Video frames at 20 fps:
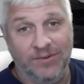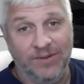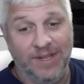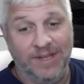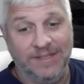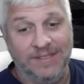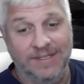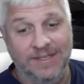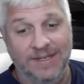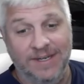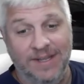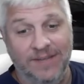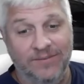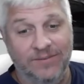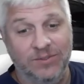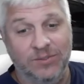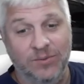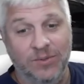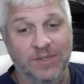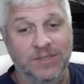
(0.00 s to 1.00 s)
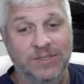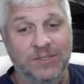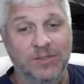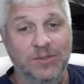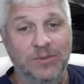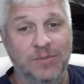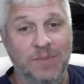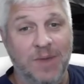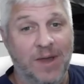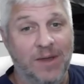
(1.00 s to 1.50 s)
1911
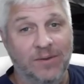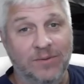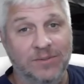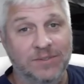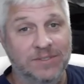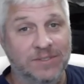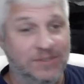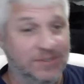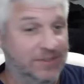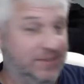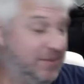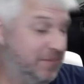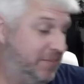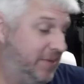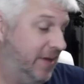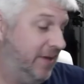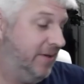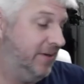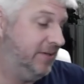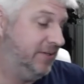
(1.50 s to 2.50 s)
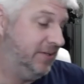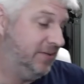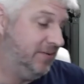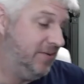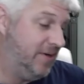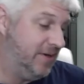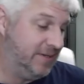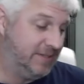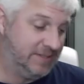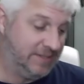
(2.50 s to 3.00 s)
22 models to compare it to,
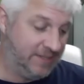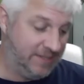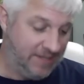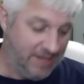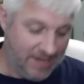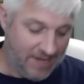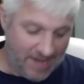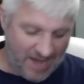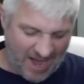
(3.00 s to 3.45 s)
honestly.